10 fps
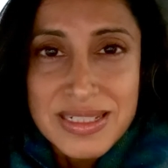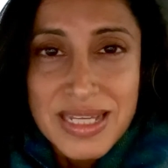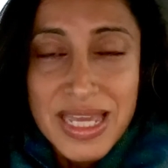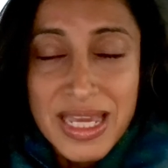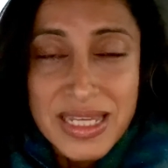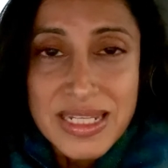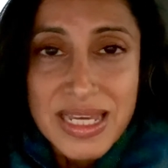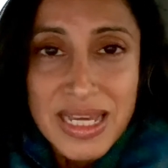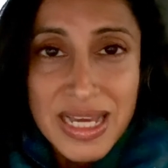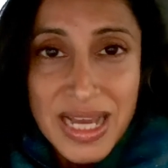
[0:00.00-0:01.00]
And
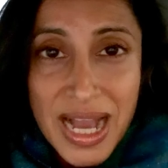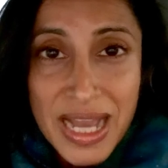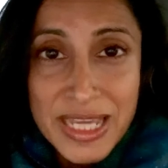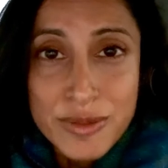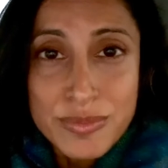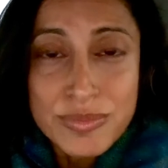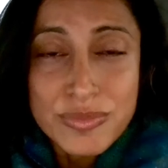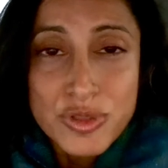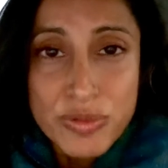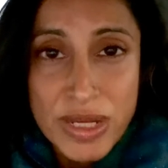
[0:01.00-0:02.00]
I am
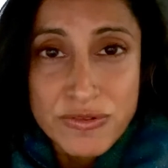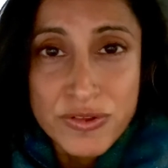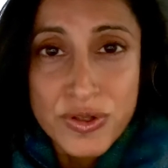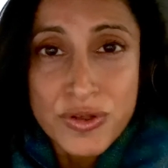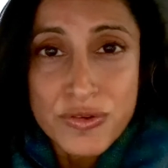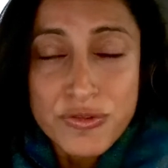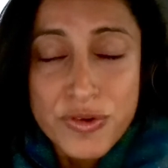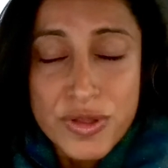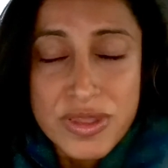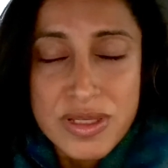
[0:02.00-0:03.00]
grateful
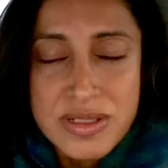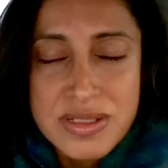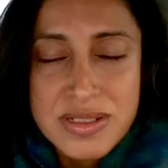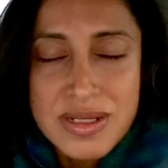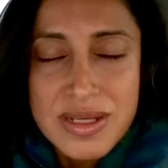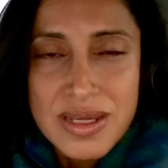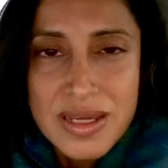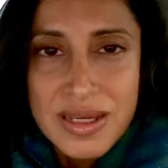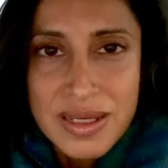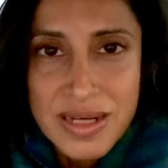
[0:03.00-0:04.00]
for this
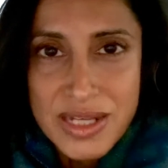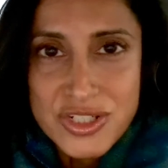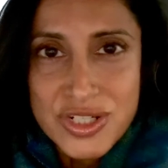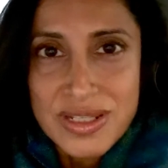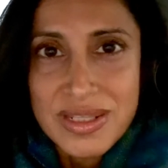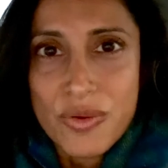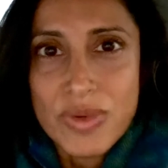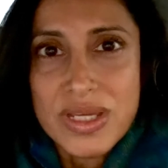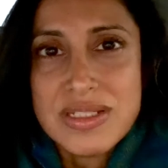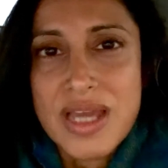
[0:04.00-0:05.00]
connection that we
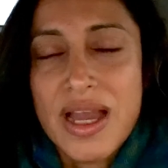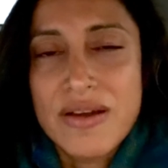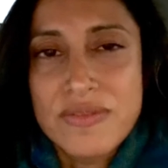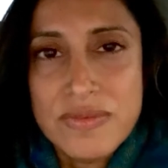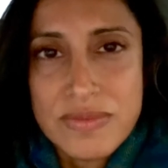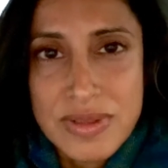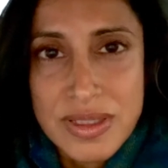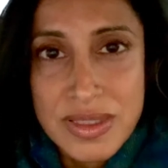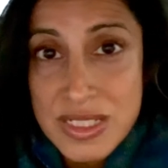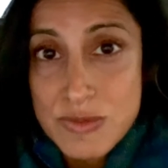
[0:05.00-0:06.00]
get to have
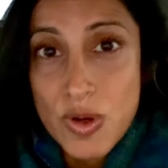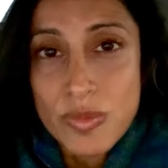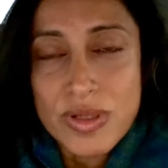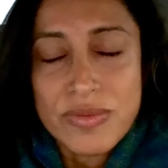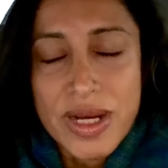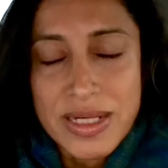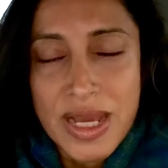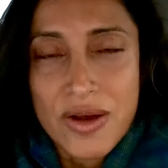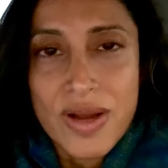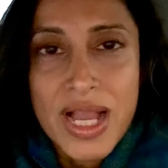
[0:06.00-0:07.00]
in this moment right
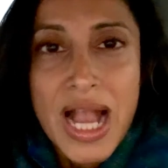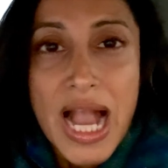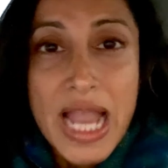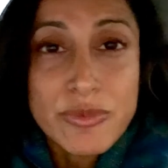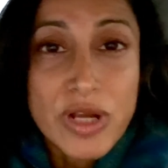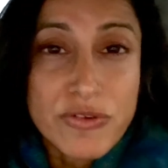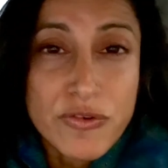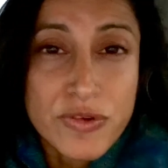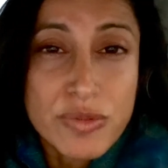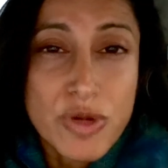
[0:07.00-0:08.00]
now. I'm grateful
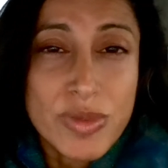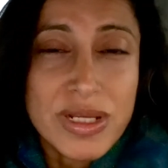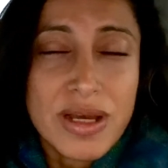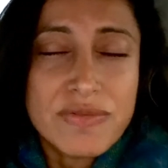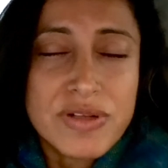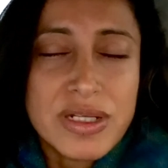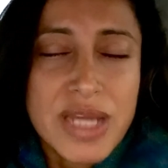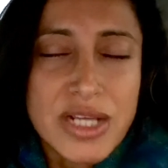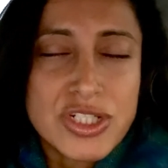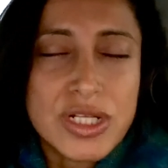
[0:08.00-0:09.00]
for the moment of
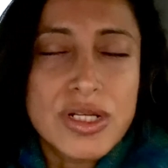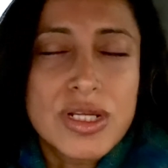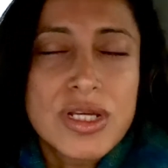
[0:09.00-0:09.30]
connection